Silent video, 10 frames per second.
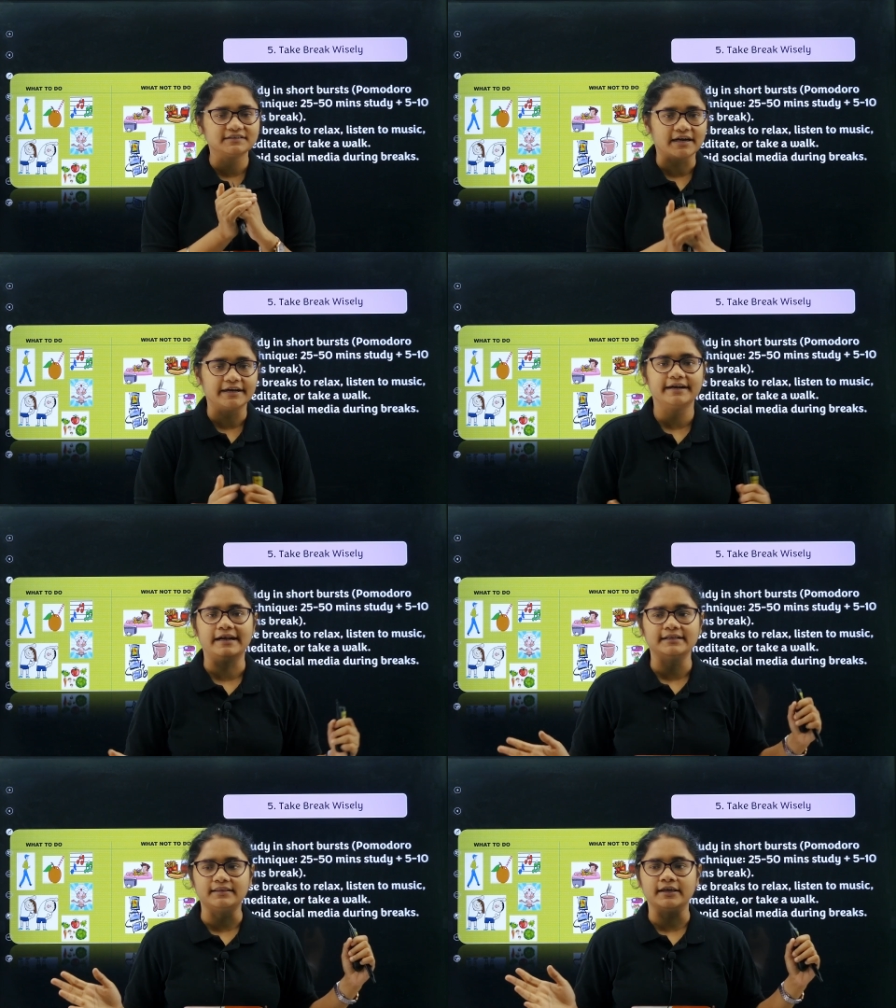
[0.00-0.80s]
studied
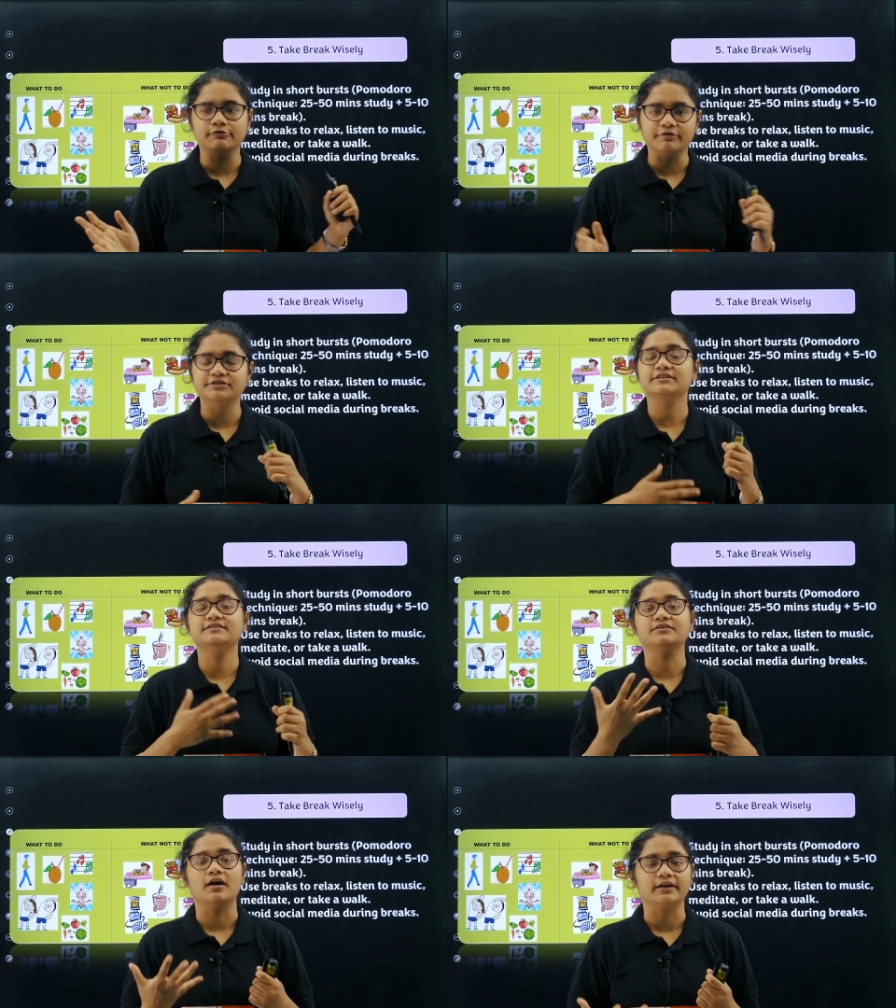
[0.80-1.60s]
anything, if you're
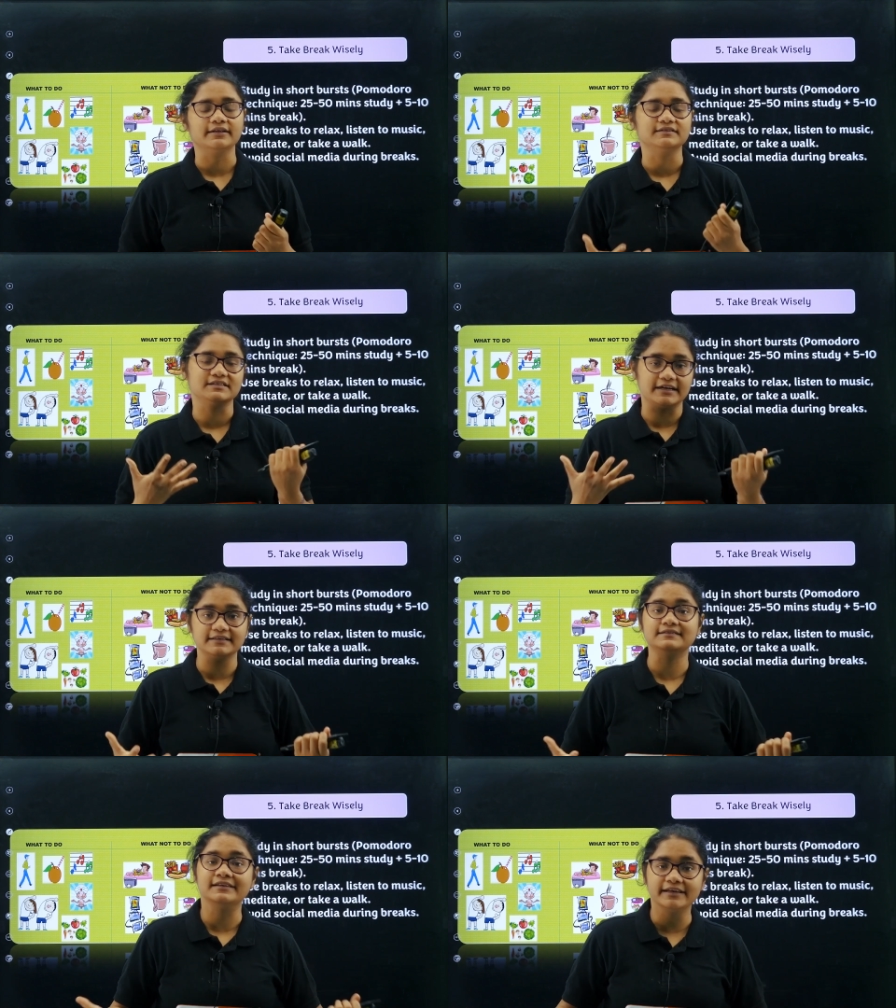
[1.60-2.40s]
just starting
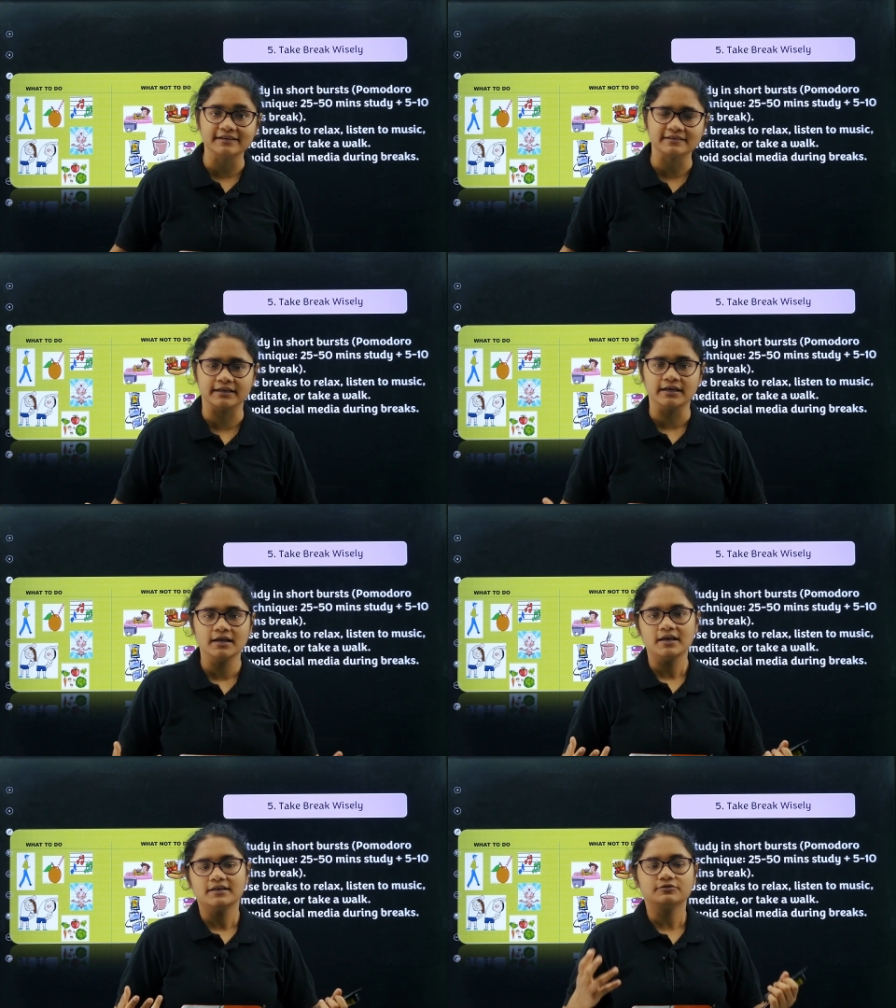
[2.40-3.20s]
studying seriously,
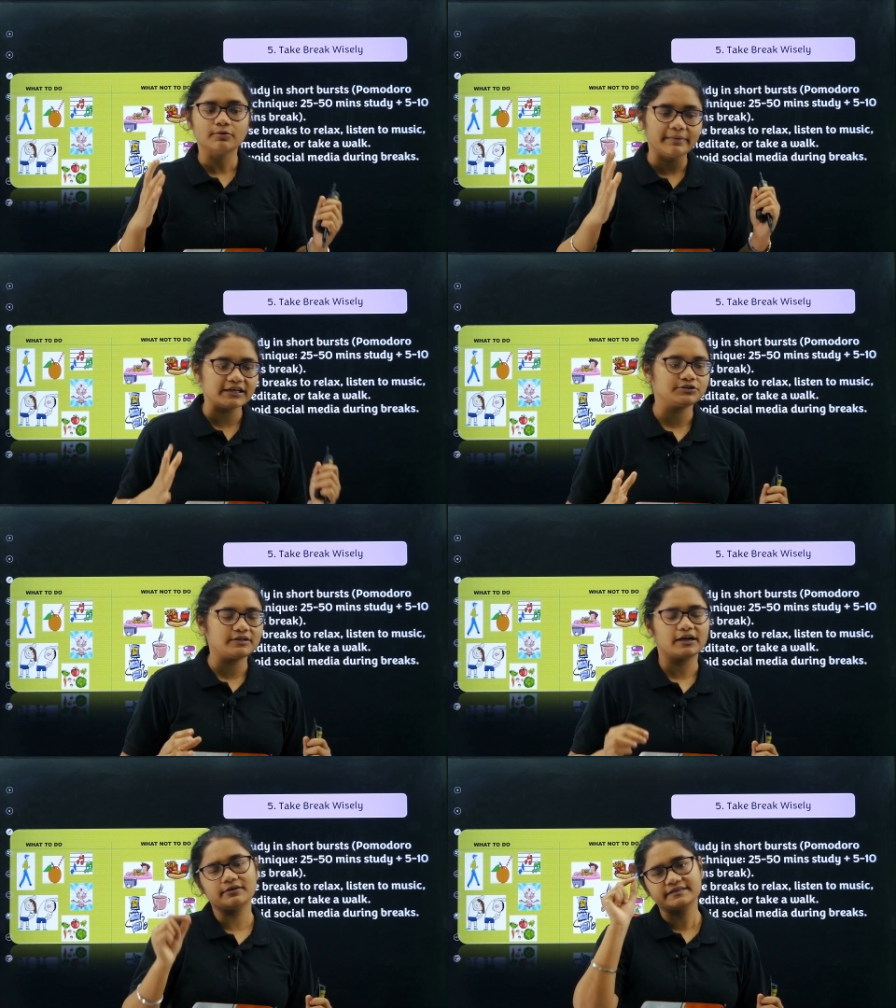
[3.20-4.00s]
so make sure
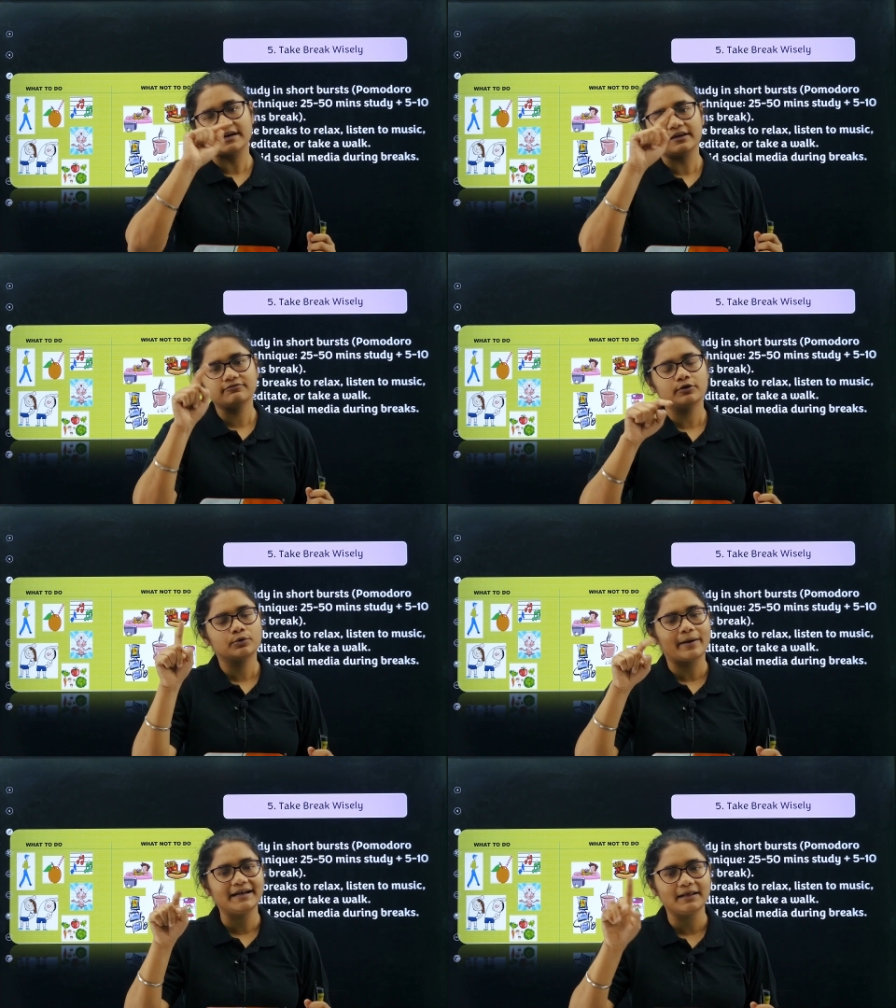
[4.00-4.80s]
that you're studying for
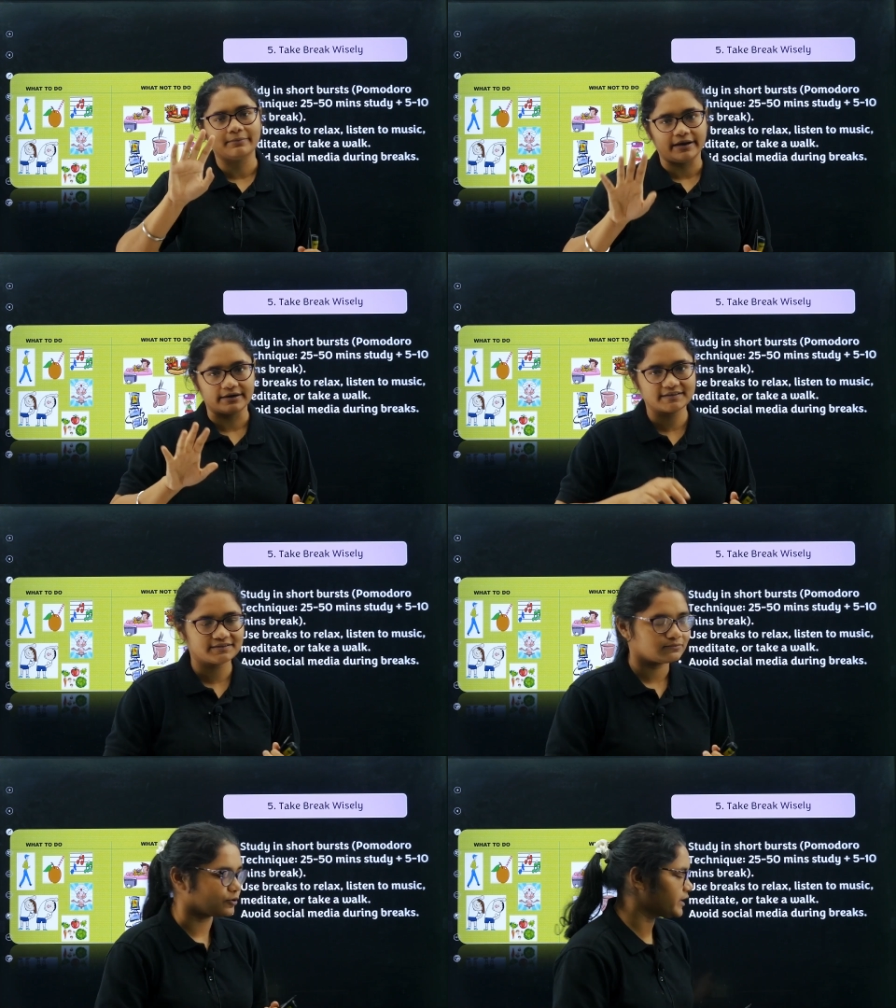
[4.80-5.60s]
20
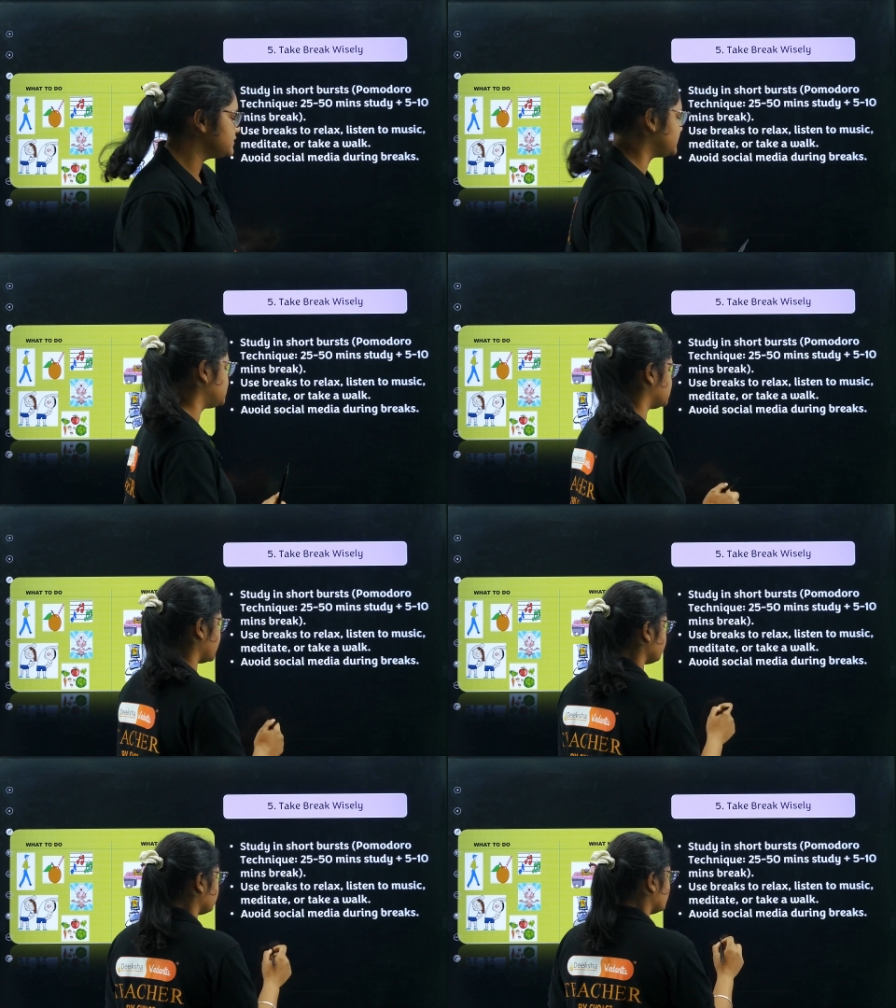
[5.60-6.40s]
minutes, okay? Just
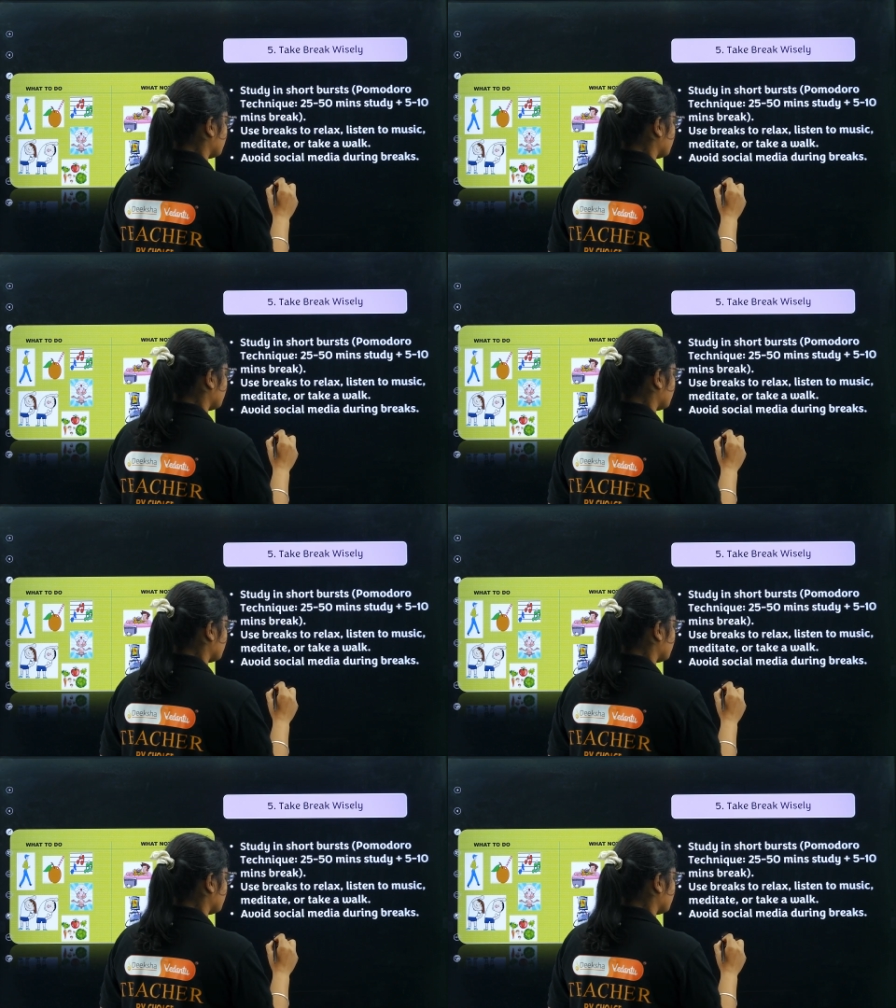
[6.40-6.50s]
study for